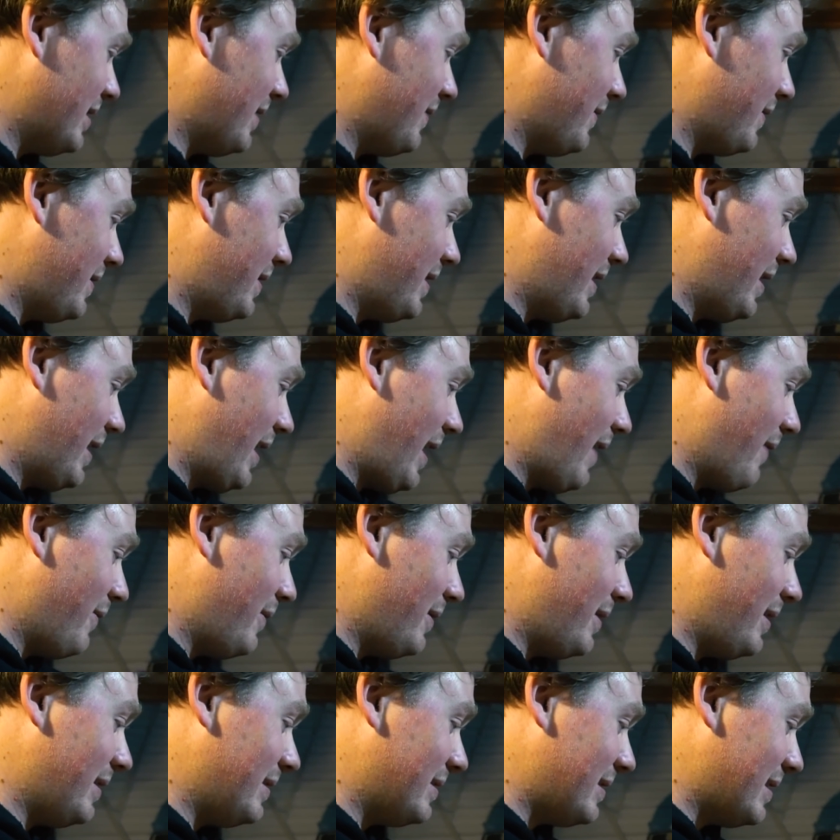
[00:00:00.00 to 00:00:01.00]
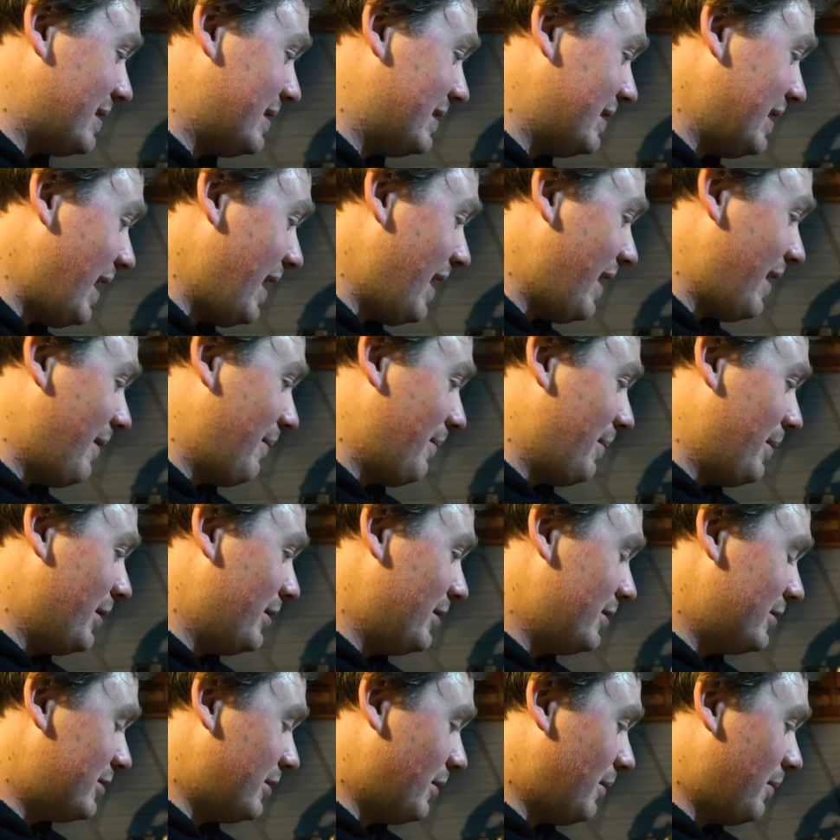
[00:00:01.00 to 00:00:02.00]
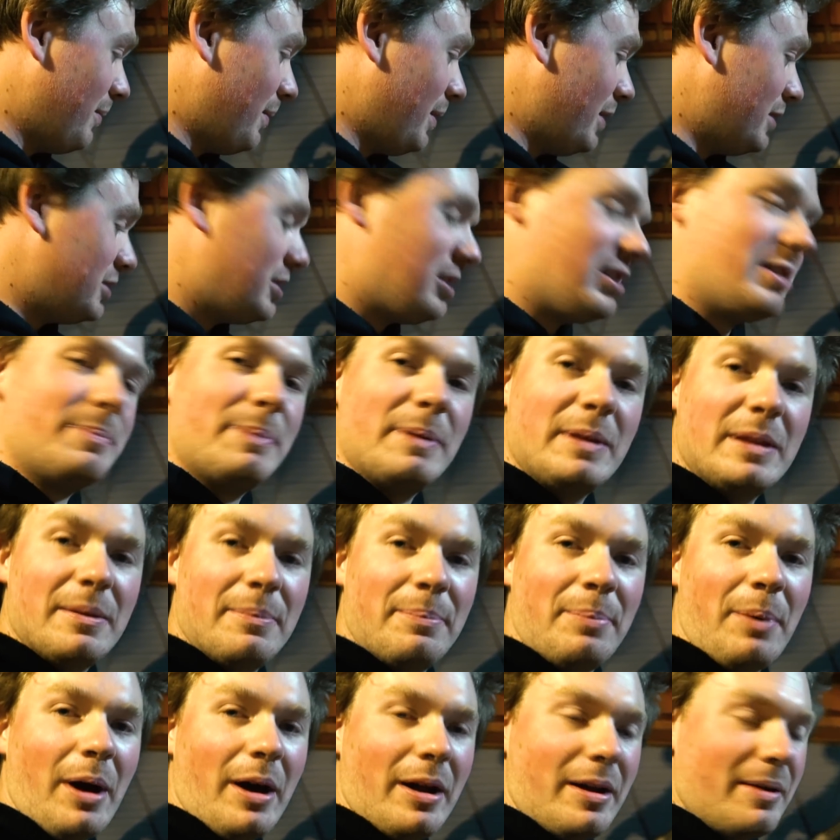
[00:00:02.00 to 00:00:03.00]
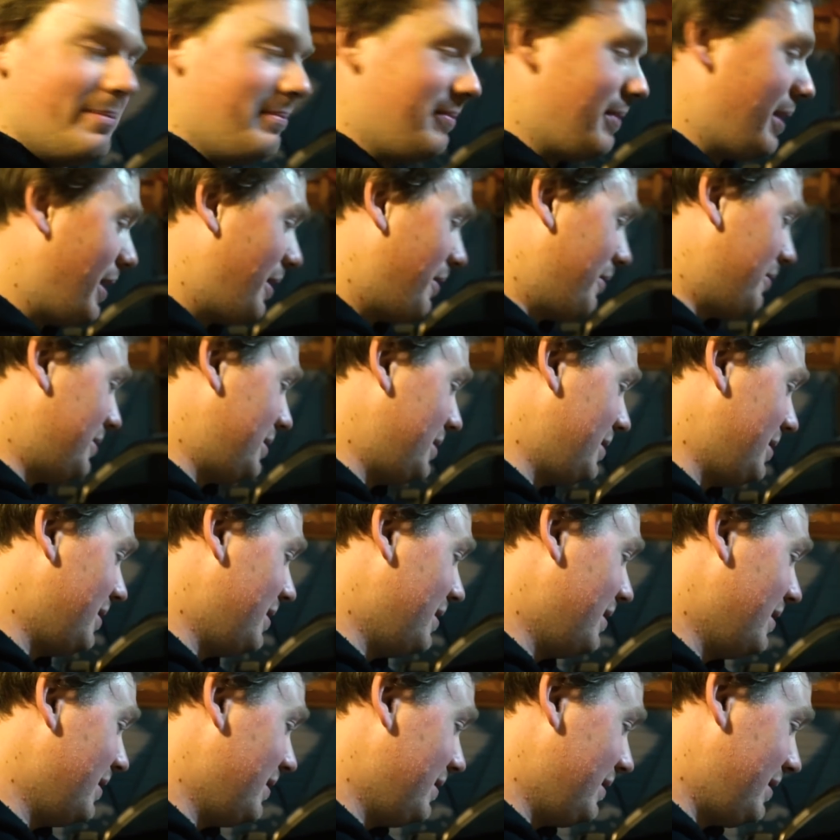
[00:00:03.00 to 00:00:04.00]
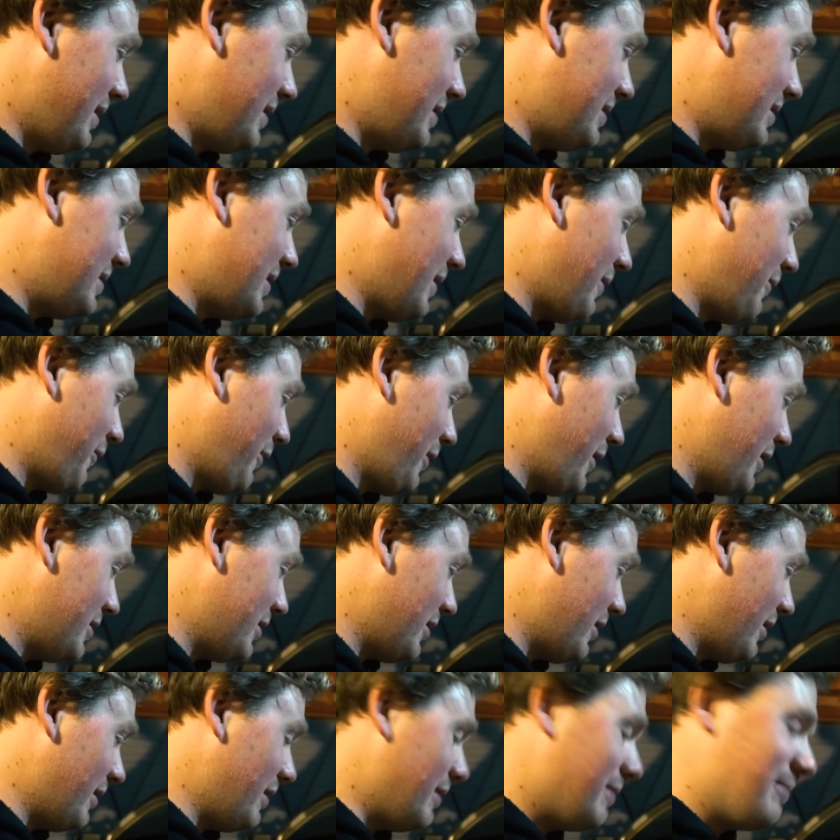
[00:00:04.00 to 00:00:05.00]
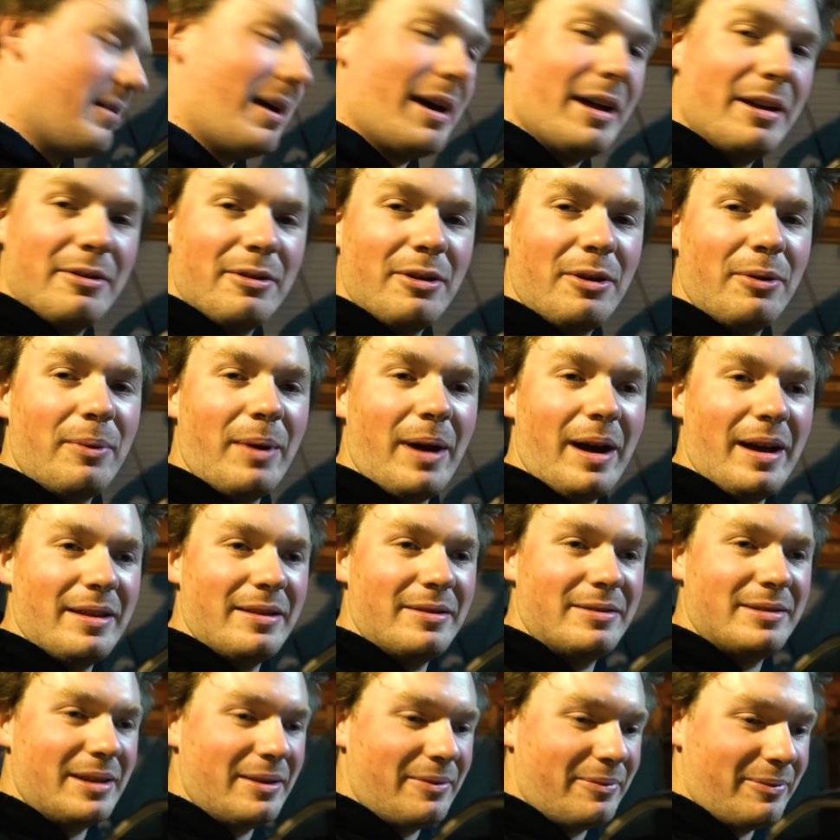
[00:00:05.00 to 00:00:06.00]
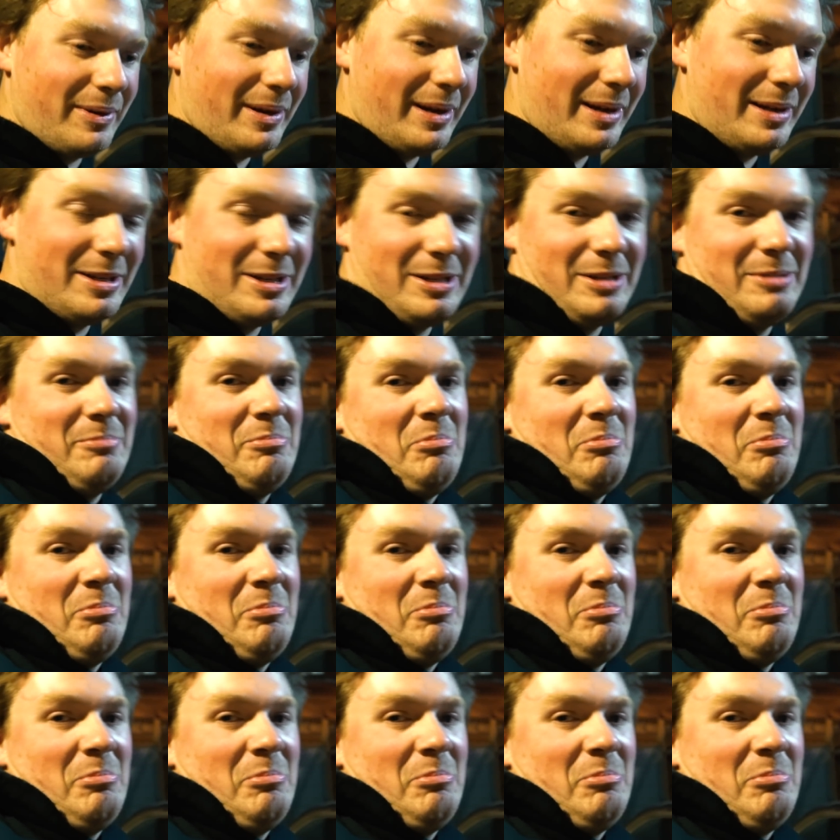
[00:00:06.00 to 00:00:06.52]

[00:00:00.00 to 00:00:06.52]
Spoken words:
and everything's the same, so it must just be the bottom mount that's different on them. I don't know why they're different.